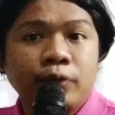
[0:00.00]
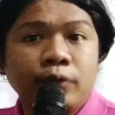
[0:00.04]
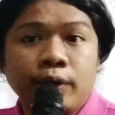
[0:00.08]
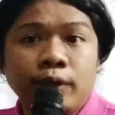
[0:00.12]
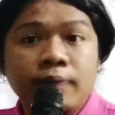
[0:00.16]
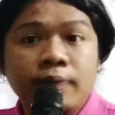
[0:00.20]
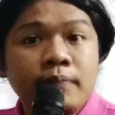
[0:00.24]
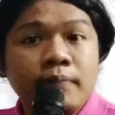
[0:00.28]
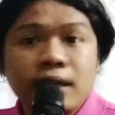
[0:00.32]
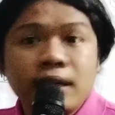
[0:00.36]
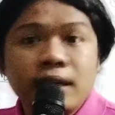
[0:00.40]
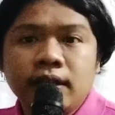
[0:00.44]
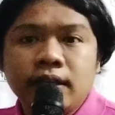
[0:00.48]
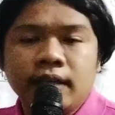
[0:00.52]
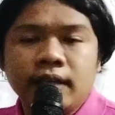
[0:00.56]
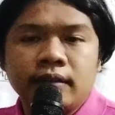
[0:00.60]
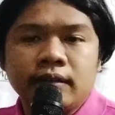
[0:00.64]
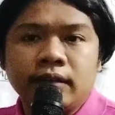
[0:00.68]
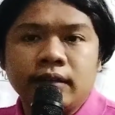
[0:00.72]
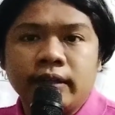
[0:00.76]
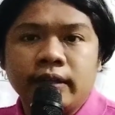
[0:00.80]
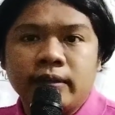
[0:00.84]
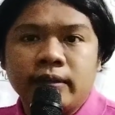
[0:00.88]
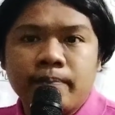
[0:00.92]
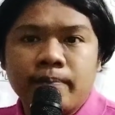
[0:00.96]
to
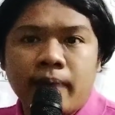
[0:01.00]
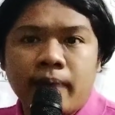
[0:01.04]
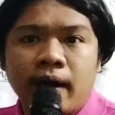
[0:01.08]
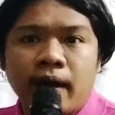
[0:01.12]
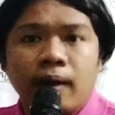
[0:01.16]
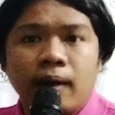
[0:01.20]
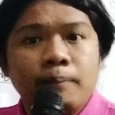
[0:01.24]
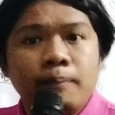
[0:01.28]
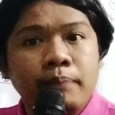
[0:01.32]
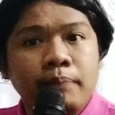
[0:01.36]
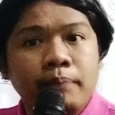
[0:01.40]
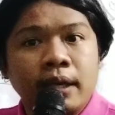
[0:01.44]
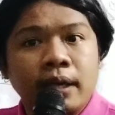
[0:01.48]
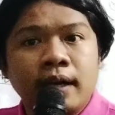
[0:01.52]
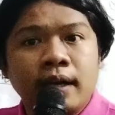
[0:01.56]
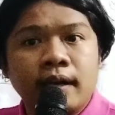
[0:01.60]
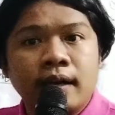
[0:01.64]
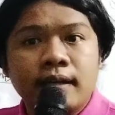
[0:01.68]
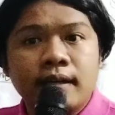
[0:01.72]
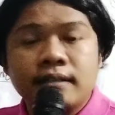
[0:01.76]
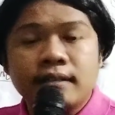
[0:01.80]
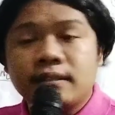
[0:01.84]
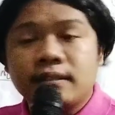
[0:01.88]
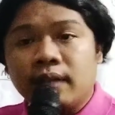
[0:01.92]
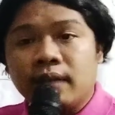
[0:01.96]
immediately debunk
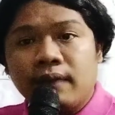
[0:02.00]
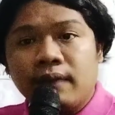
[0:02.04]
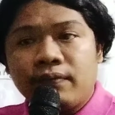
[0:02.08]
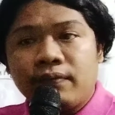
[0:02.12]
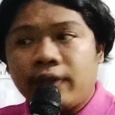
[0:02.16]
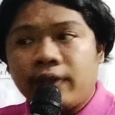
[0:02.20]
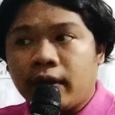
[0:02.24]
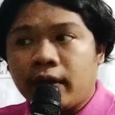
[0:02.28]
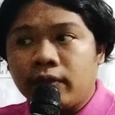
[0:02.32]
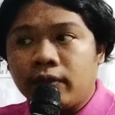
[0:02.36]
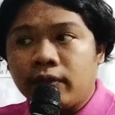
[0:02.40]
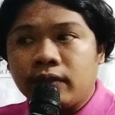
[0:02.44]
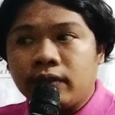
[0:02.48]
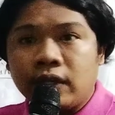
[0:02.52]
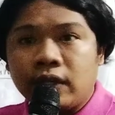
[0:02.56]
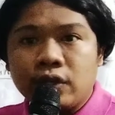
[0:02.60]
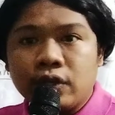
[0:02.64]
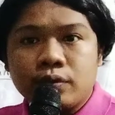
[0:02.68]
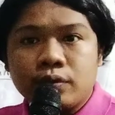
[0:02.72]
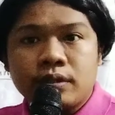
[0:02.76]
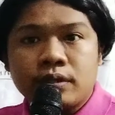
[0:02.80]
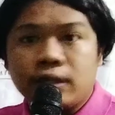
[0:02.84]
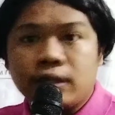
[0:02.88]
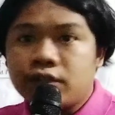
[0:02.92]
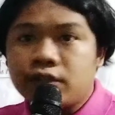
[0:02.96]
because of the
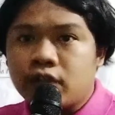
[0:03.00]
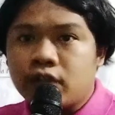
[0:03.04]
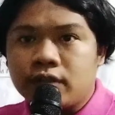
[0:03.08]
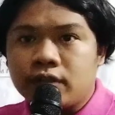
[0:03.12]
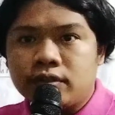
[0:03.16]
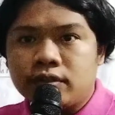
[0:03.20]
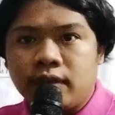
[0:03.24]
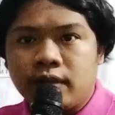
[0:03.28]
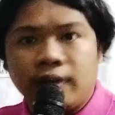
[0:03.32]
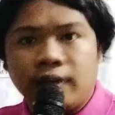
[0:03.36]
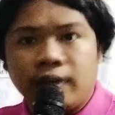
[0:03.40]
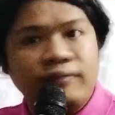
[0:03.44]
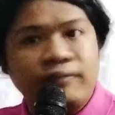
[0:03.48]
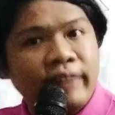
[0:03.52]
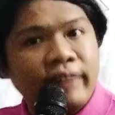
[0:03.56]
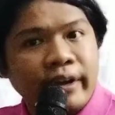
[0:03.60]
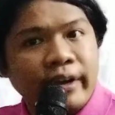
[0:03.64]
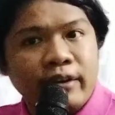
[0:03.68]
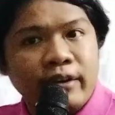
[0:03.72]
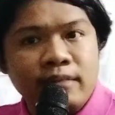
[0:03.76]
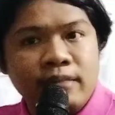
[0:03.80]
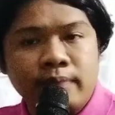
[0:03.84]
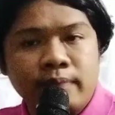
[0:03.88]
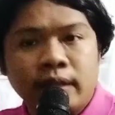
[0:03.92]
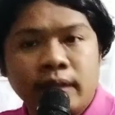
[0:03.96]
continuously changing
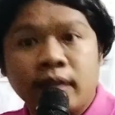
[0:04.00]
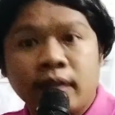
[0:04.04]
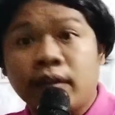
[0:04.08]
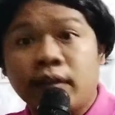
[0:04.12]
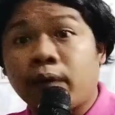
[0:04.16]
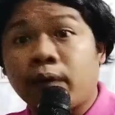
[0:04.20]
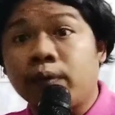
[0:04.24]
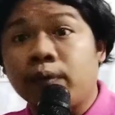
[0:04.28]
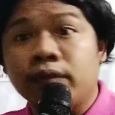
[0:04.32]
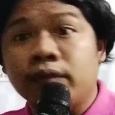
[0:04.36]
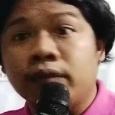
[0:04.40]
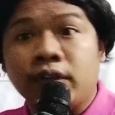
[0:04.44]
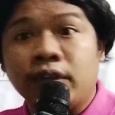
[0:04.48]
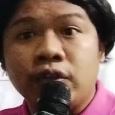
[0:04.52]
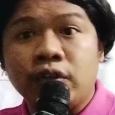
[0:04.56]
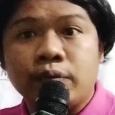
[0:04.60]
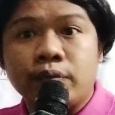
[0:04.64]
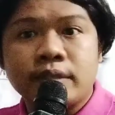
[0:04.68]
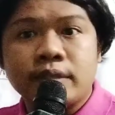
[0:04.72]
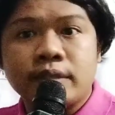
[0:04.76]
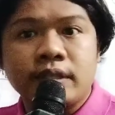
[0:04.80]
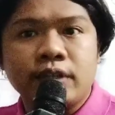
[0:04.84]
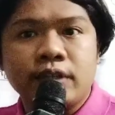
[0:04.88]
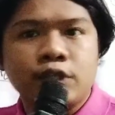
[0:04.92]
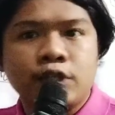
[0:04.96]
environment and the
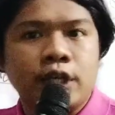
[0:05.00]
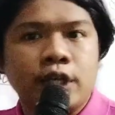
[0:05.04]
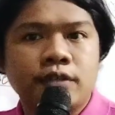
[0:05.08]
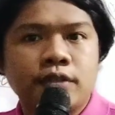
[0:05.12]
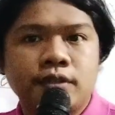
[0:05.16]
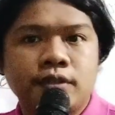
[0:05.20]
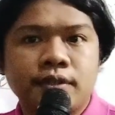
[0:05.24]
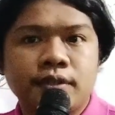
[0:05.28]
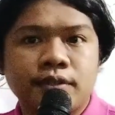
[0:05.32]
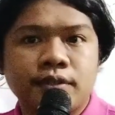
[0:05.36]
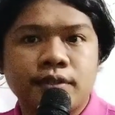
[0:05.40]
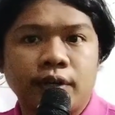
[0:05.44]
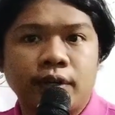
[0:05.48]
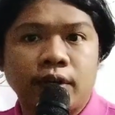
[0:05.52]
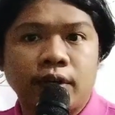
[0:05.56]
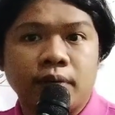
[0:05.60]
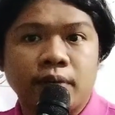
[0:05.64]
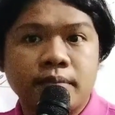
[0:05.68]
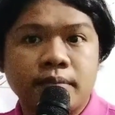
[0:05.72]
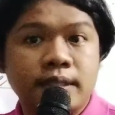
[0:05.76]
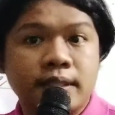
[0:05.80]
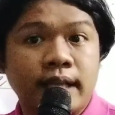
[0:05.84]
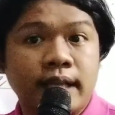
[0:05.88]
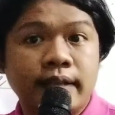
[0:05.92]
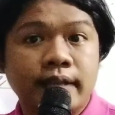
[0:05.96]
continuously changing
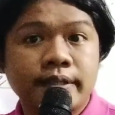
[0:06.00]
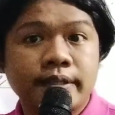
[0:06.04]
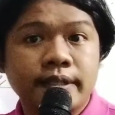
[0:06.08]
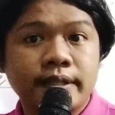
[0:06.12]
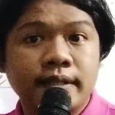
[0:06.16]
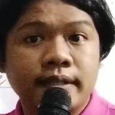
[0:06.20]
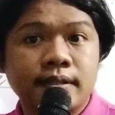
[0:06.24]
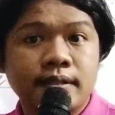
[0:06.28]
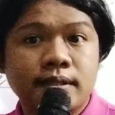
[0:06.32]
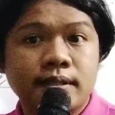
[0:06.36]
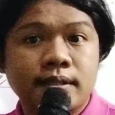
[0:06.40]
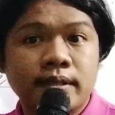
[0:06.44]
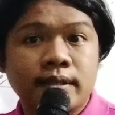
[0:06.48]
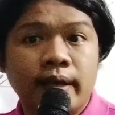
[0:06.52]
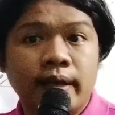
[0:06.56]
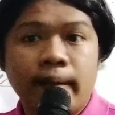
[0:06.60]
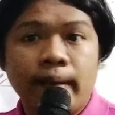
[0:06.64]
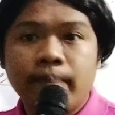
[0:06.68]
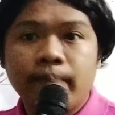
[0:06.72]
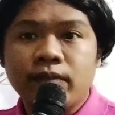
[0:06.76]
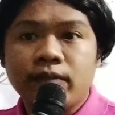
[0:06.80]
circumstances.